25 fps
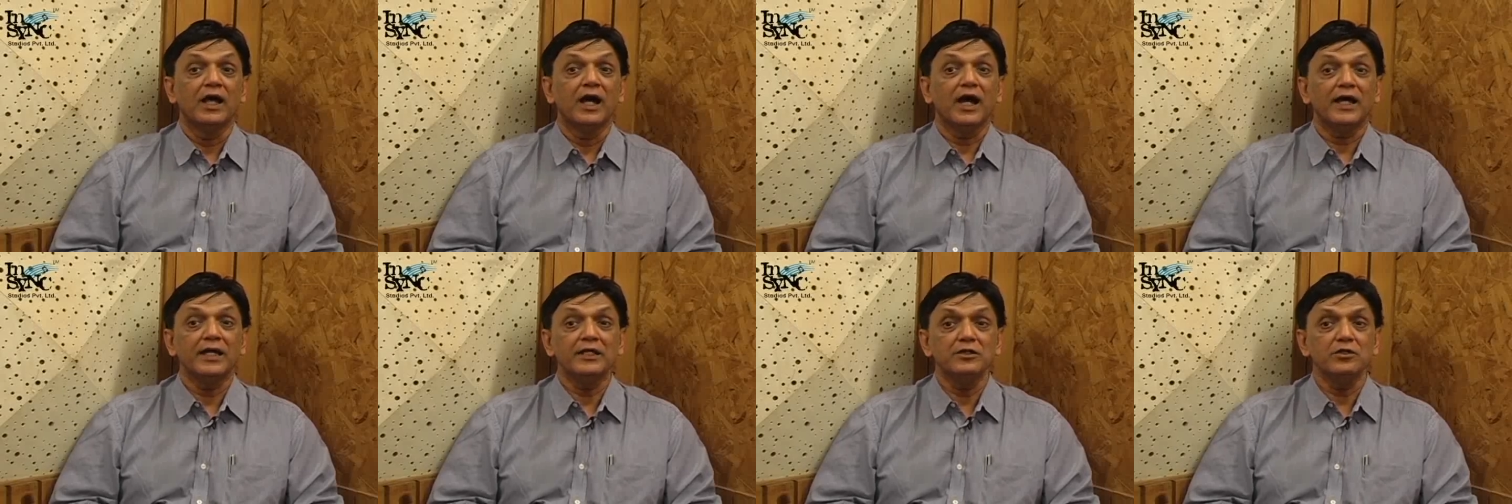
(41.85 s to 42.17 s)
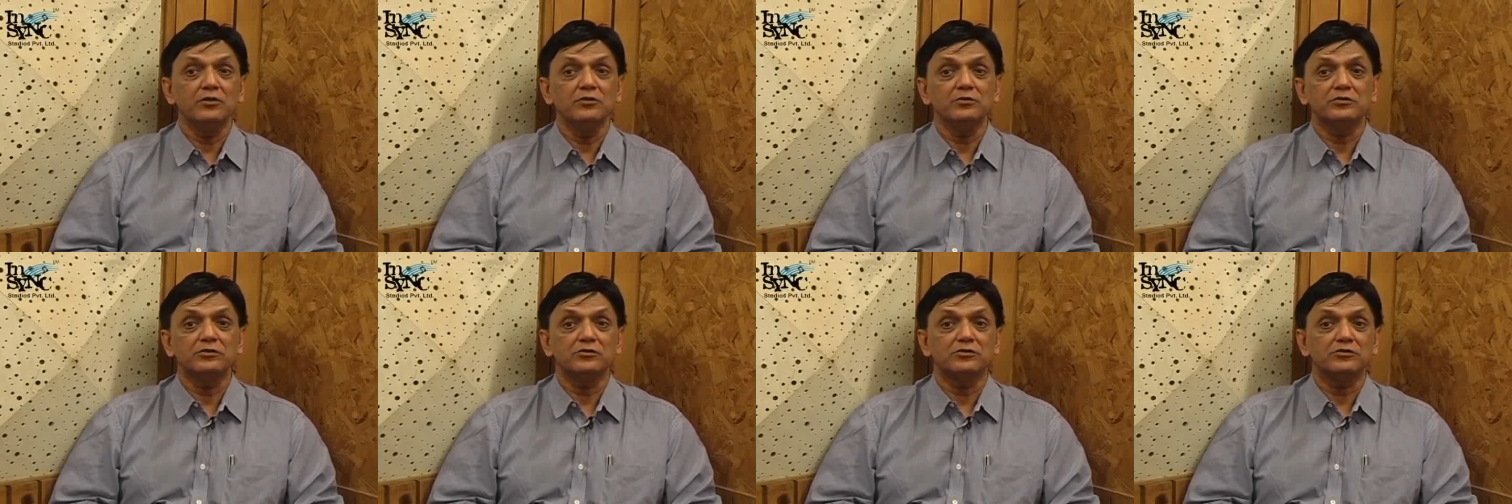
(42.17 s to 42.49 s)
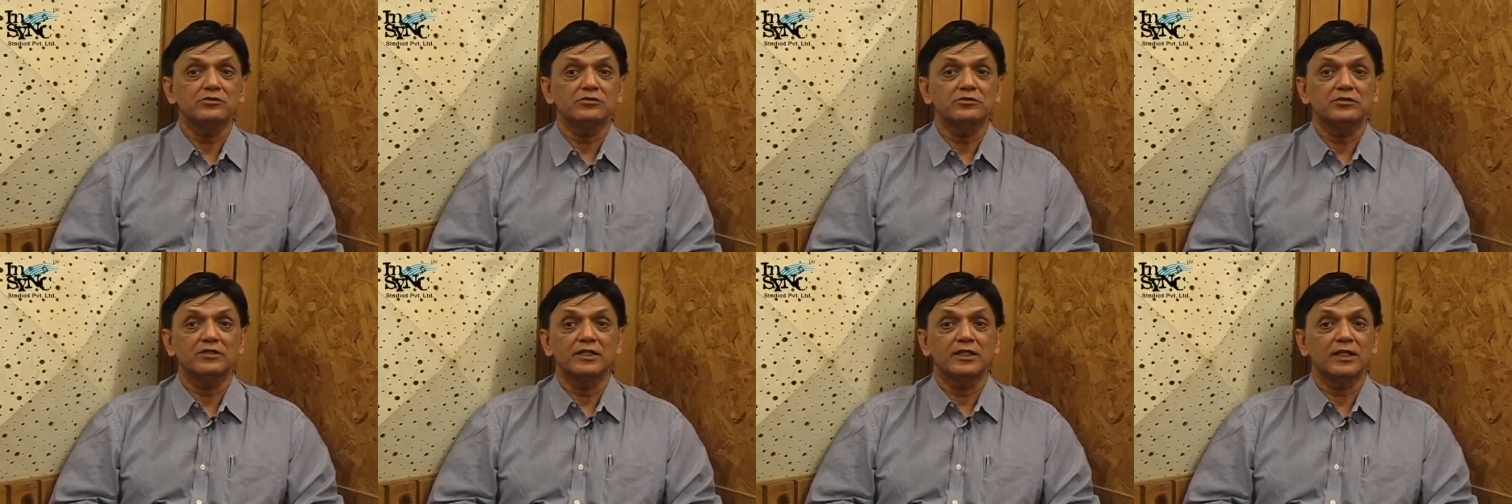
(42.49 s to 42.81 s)
I
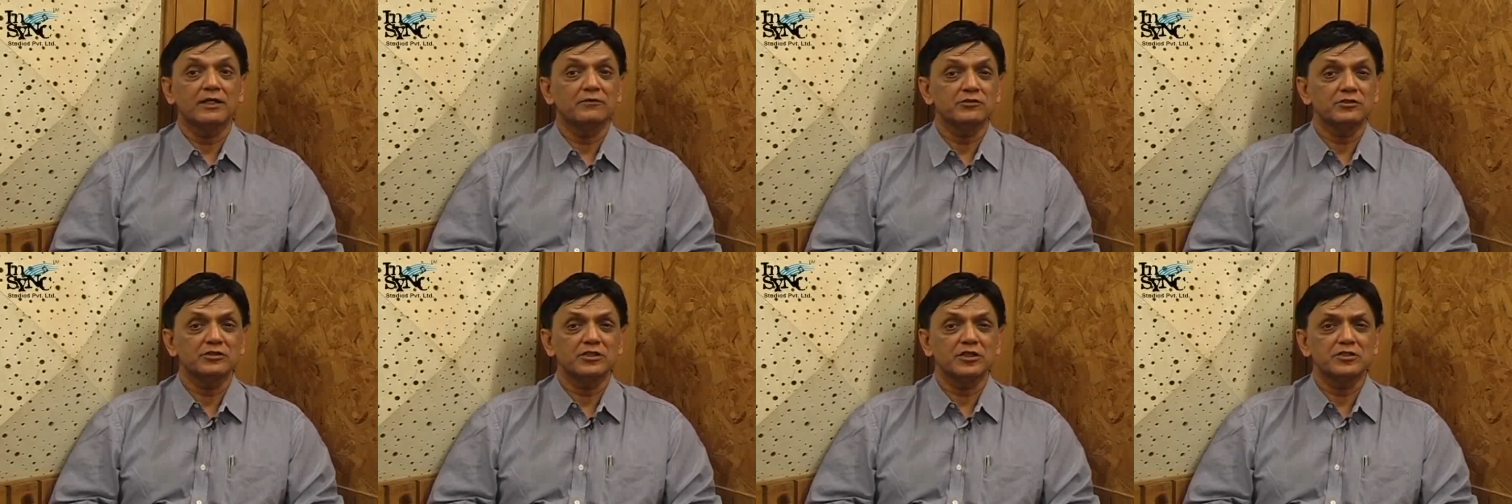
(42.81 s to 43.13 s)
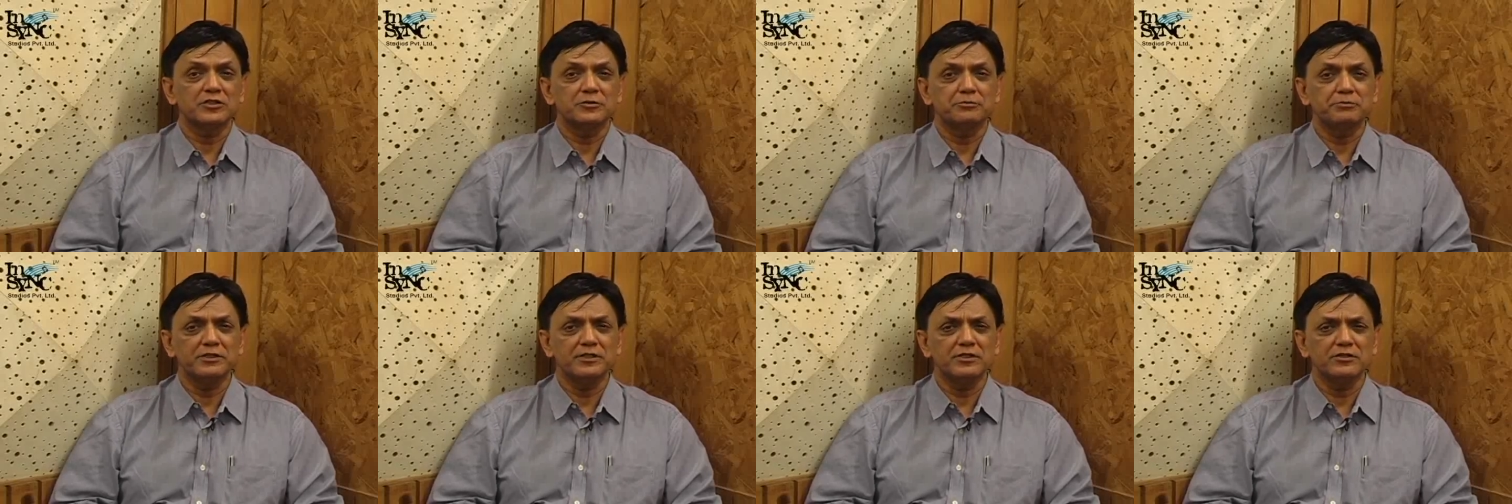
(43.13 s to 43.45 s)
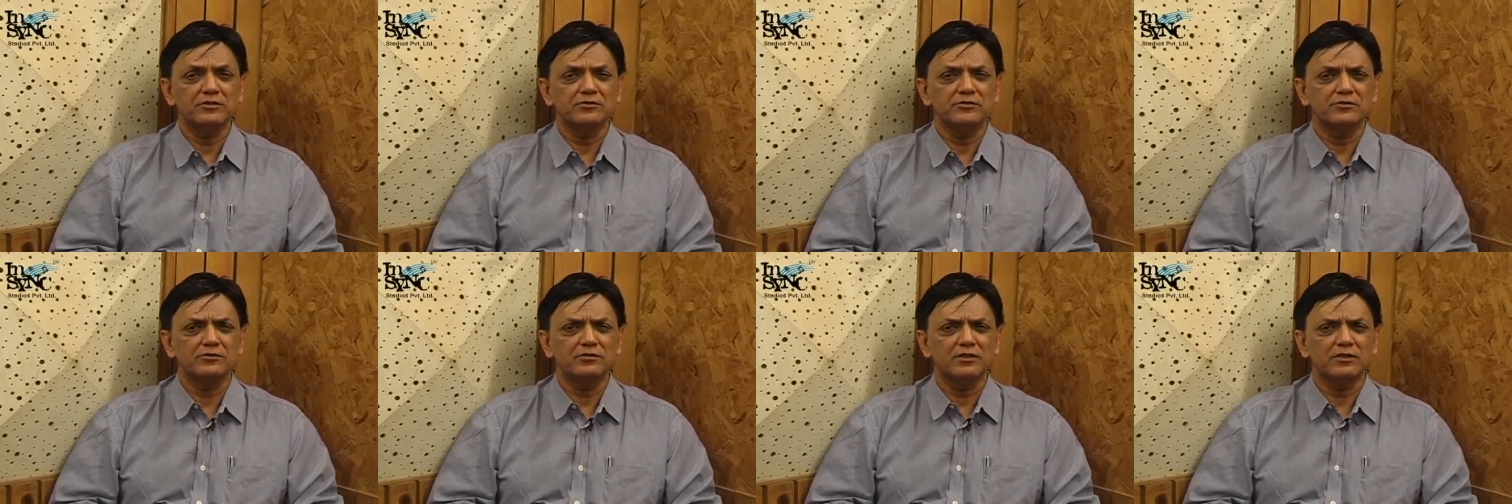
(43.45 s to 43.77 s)
noticed that I was
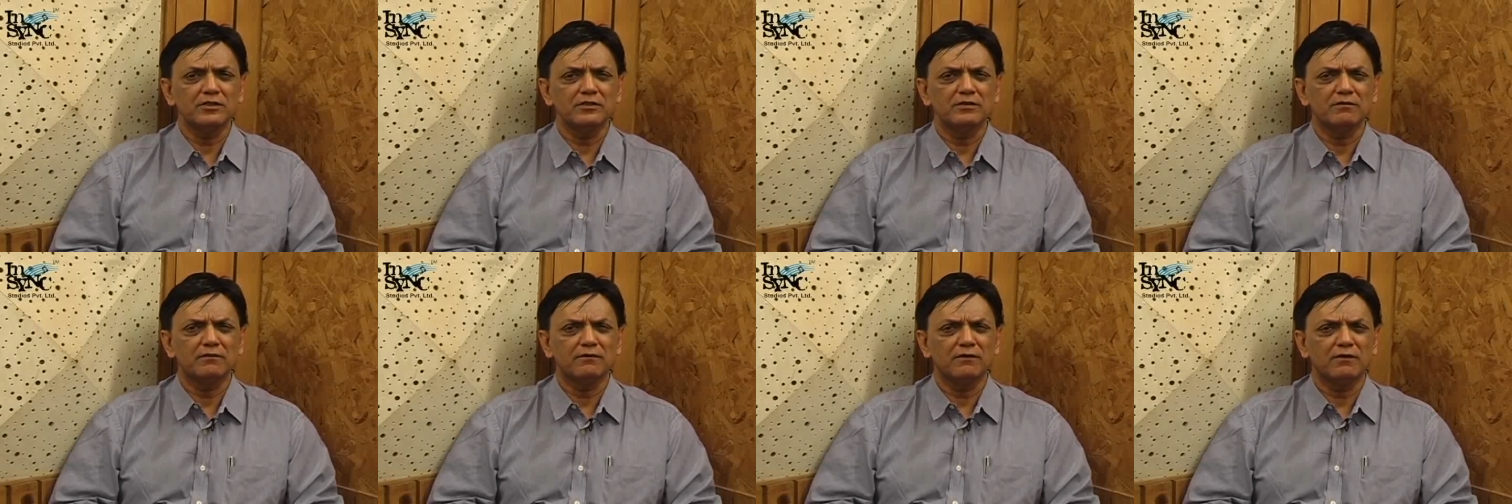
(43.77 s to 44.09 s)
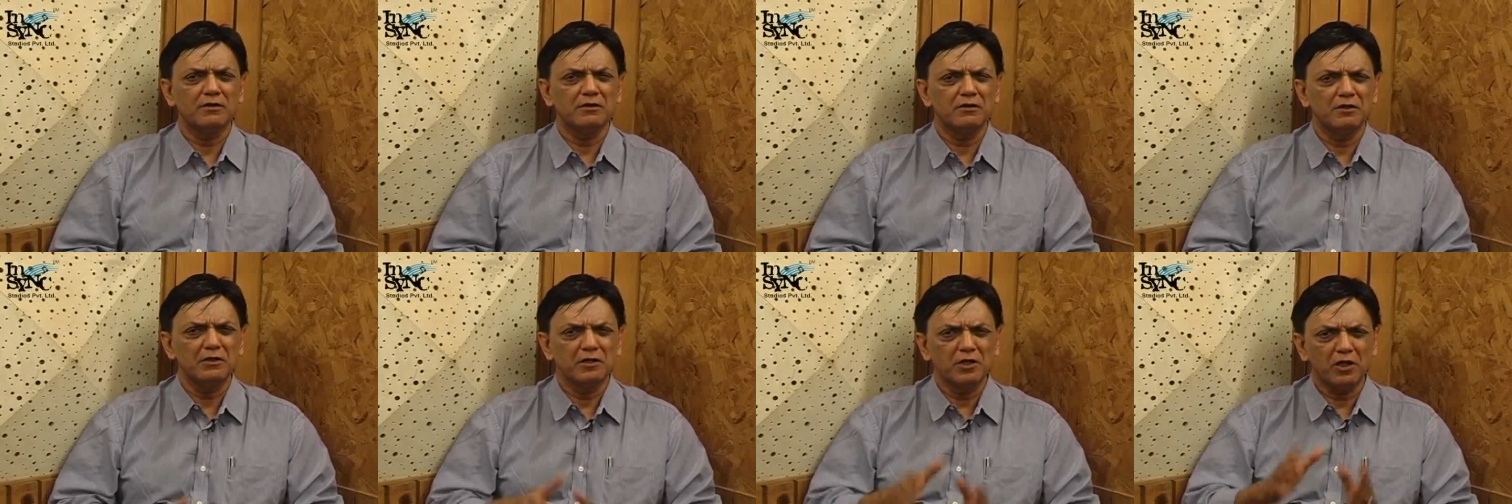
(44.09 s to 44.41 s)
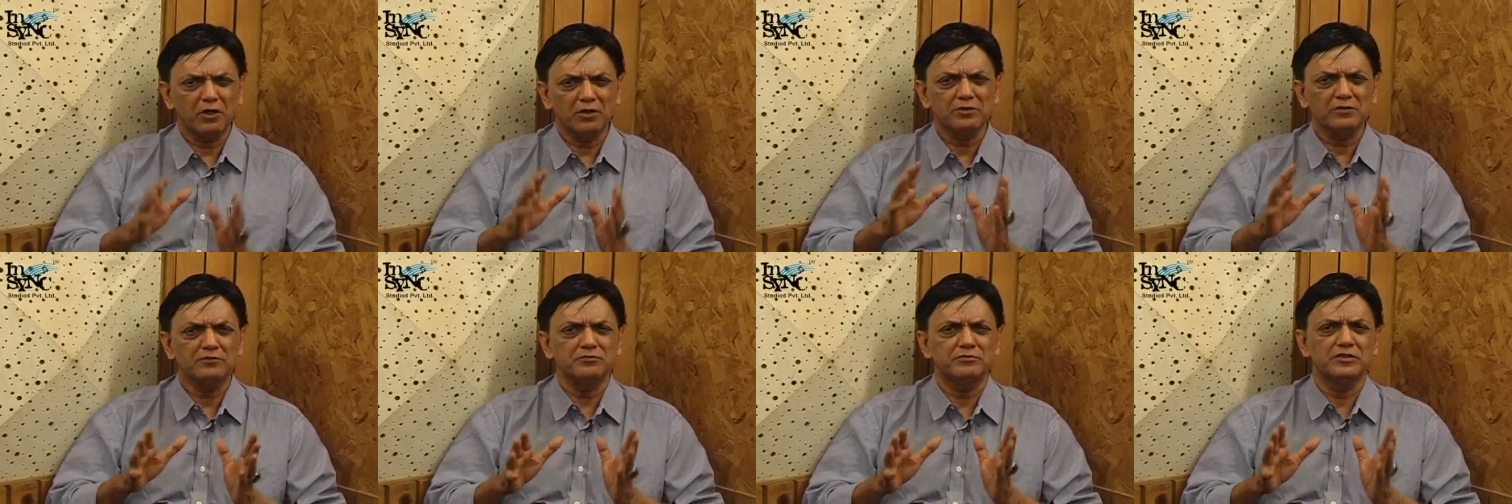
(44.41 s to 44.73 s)
experiencing a
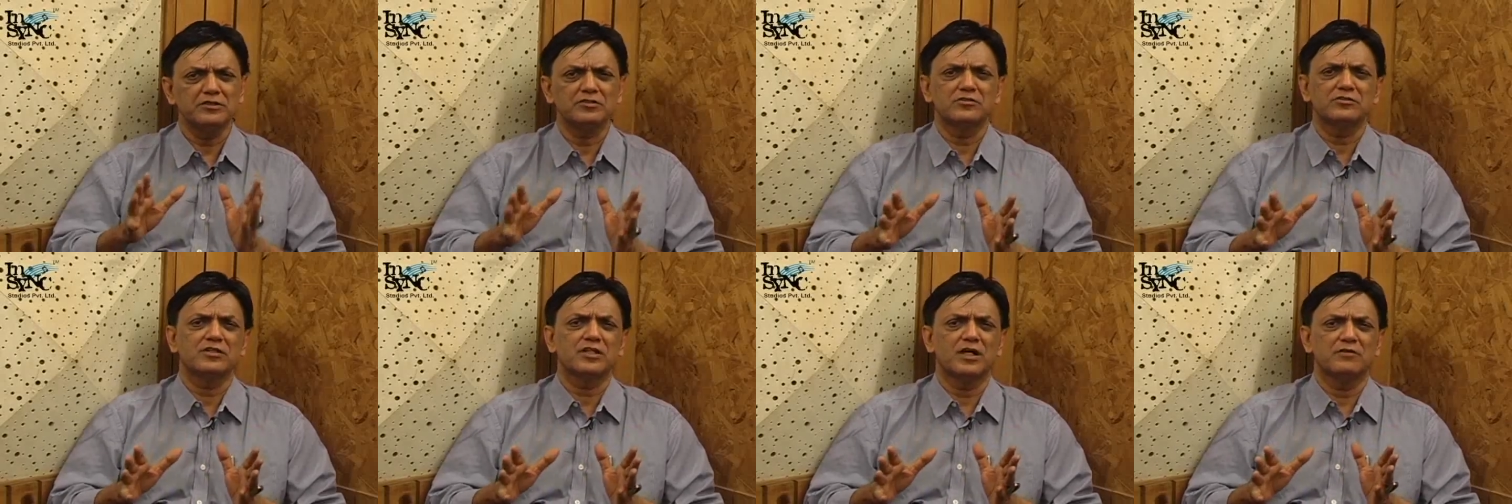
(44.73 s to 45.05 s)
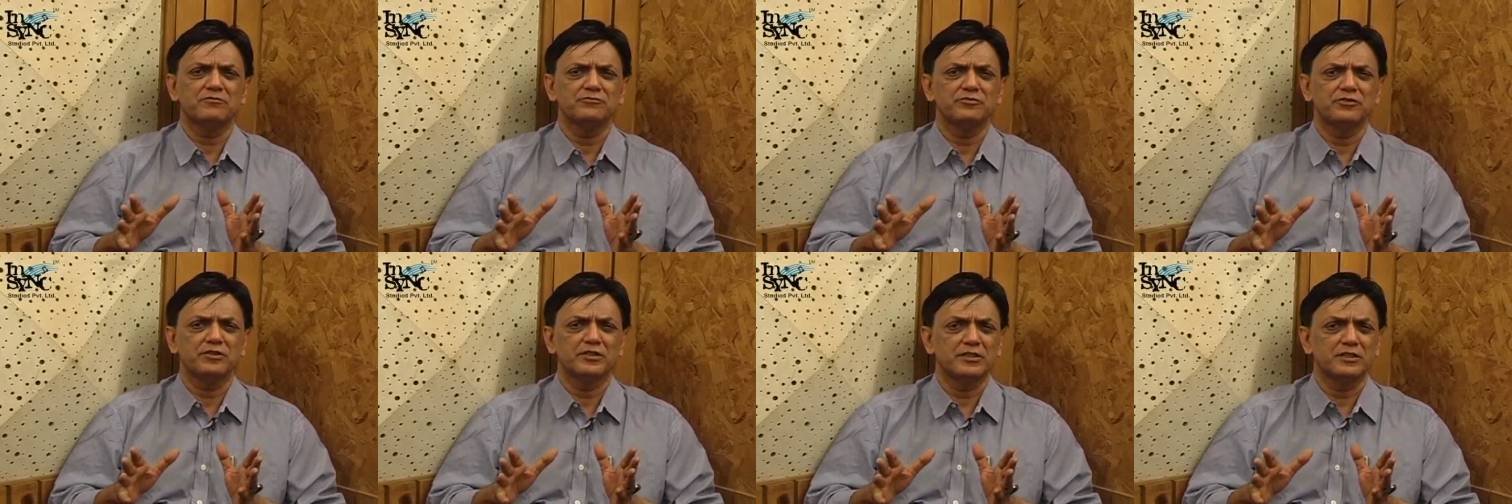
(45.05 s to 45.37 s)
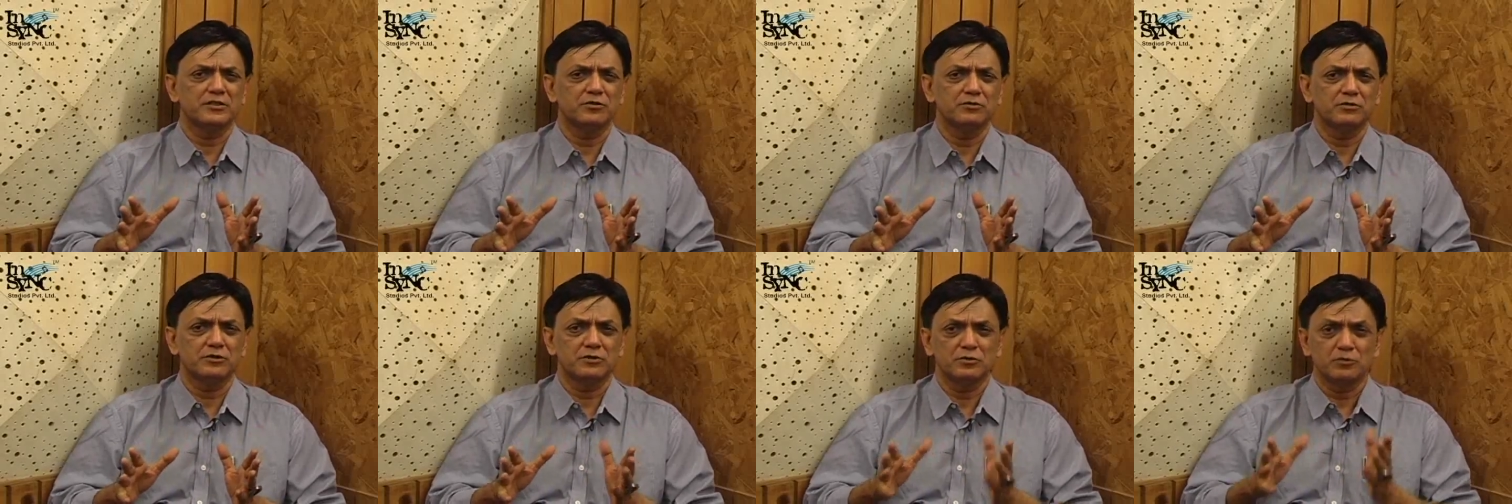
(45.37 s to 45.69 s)
lot of
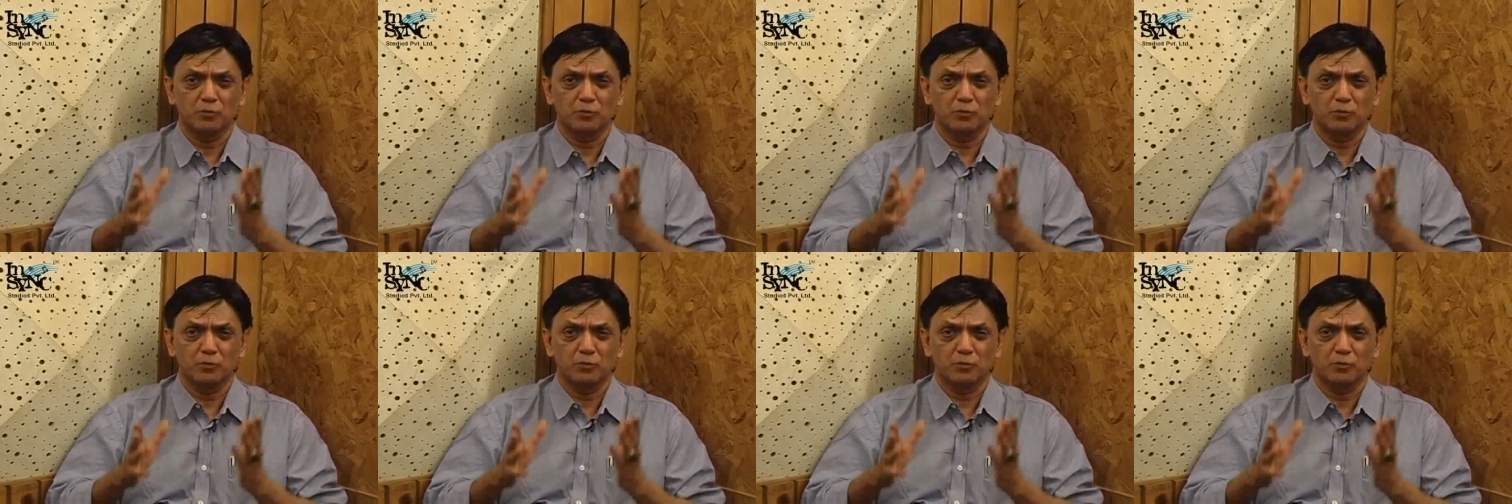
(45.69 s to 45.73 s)
discomfort